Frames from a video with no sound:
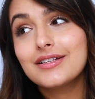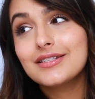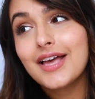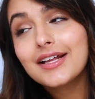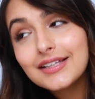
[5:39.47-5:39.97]

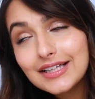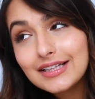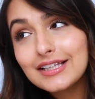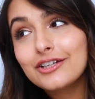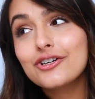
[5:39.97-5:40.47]

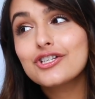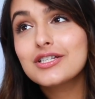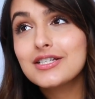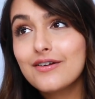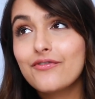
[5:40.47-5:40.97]
Technically, there's
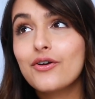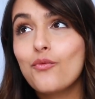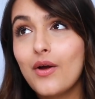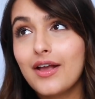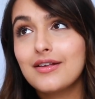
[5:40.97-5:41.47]

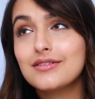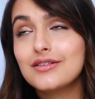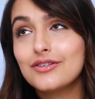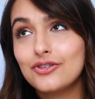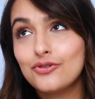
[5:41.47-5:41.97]
different ways
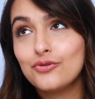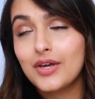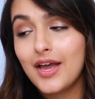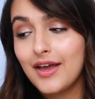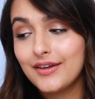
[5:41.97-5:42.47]
you
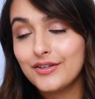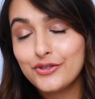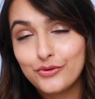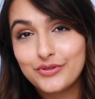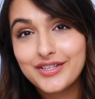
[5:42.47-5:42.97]
can
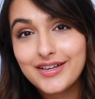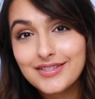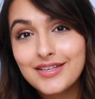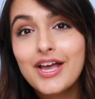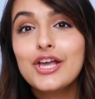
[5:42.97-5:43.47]
use
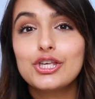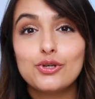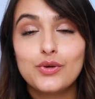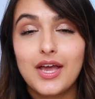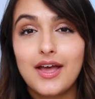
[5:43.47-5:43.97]
this.
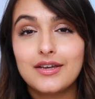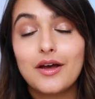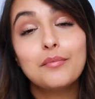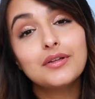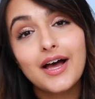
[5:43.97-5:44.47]
You can
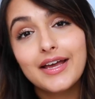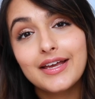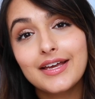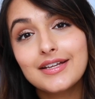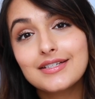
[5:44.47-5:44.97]
apply
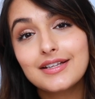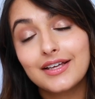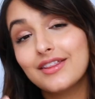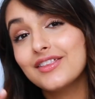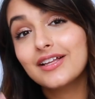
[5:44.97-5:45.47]
it
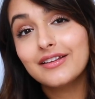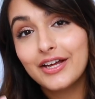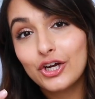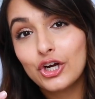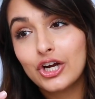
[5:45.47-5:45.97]
like a thick
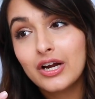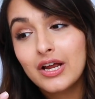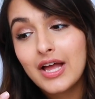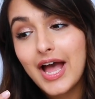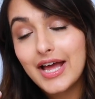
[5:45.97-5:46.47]
layer
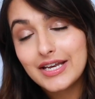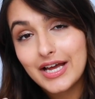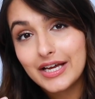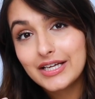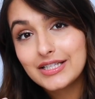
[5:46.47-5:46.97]
at
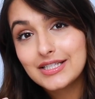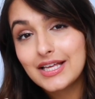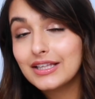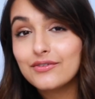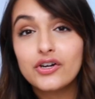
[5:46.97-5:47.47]
night
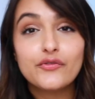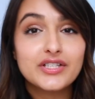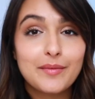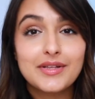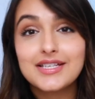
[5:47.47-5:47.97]
and leave it on for
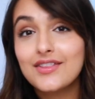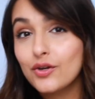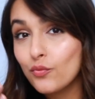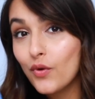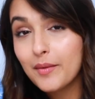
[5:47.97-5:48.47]
10 minutes and
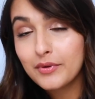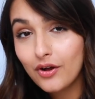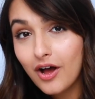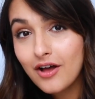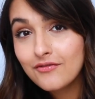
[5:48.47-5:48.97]
then wipe it
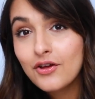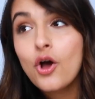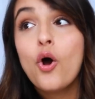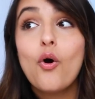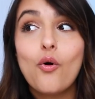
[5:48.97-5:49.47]
off.
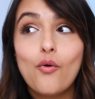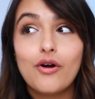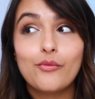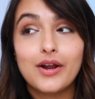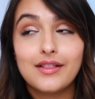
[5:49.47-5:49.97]

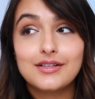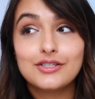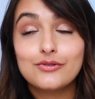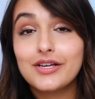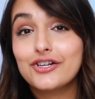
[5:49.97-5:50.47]
Or what I like to
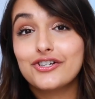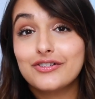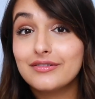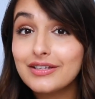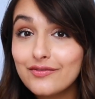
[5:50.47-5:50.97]
do is actually
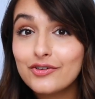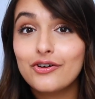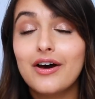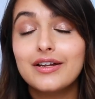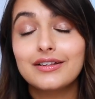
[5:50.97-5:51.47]
just leave it
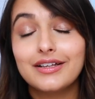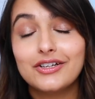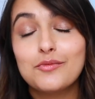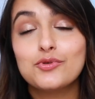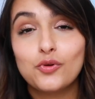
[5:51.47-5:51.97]
on and let
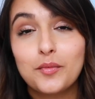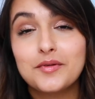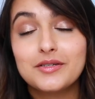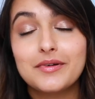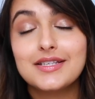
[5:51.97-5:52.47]
it absorb
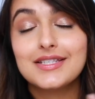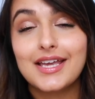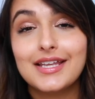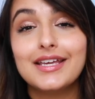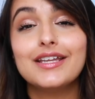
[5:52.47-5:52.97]
into my
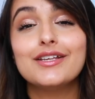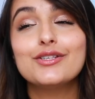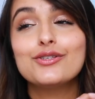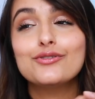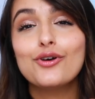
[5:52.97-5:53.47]
skin. It is
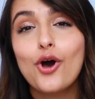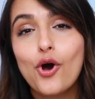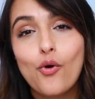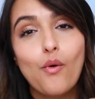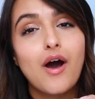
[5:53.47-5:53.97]

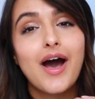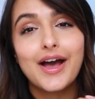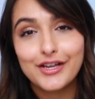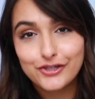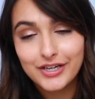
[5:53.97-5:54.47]
so
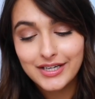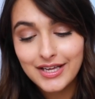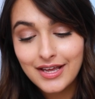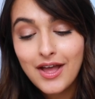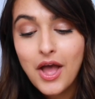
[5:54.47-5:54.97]

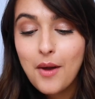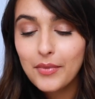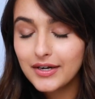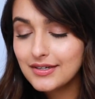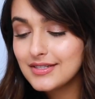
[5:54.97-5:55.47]
hydrating,
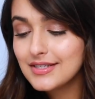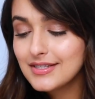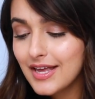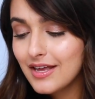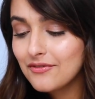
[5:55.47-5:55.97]
pregnancy
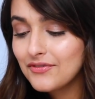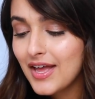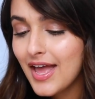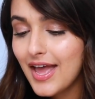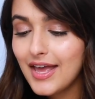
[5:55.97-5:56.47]
safe,
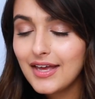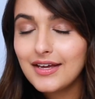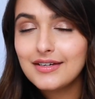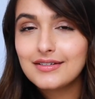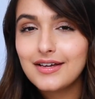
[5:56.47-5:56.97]

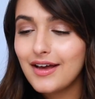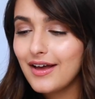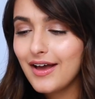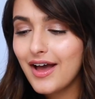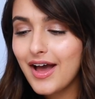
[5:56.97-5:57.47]
and
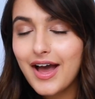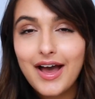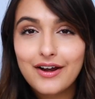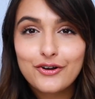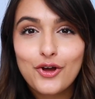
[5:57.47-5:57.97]

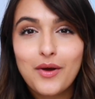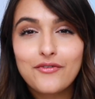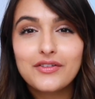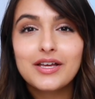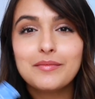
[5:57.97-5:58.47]
I don't know, I
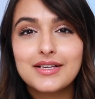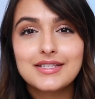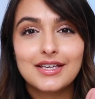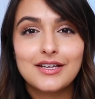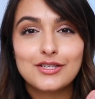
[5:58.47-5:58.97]
feel like my
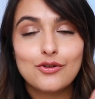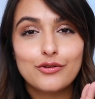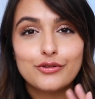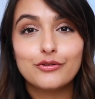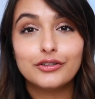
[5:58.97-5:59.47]
skin has
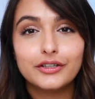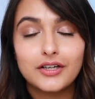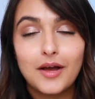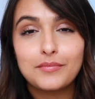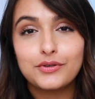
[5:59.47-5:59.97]
also cleared
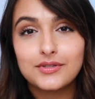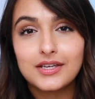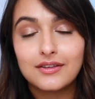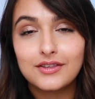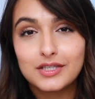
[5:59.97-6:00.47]
up
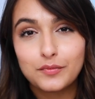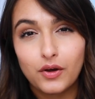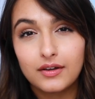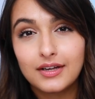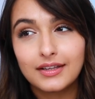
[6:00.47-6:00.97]
using this
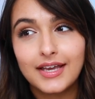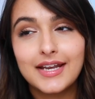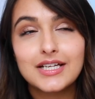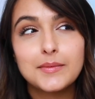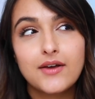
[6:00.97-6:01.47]
product. Like
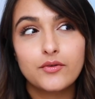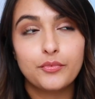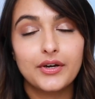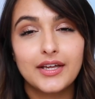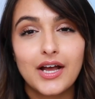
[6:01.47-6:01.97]
anytime I have a
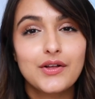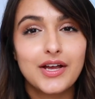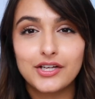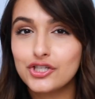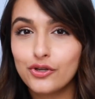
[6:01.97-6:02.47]
breakout,
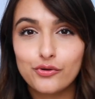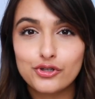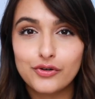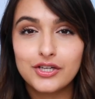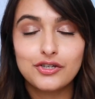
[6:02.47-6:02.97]
I just go
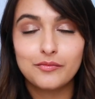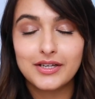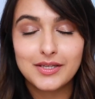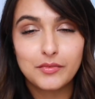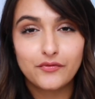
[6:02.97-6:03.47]
straight to my
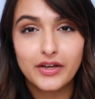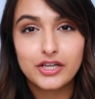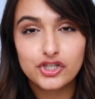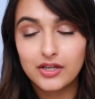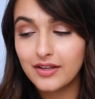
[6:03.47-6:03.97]
Summer
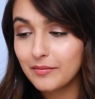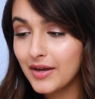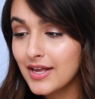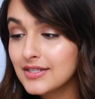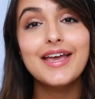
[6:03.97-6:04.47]
Fridays Jet Lag Mask.